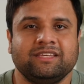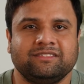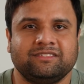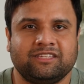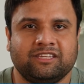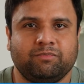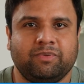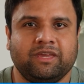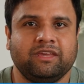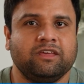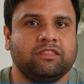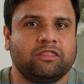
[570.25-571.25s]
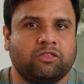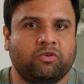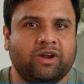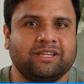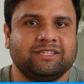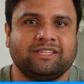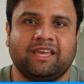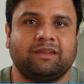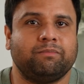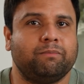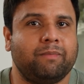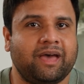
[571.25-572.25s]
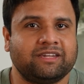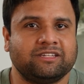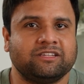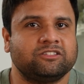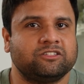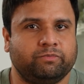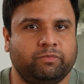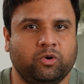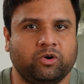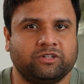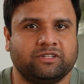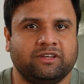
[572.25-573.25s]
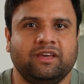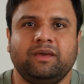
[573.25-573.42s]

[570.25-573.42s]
Zigbee, Threads, and Matter support,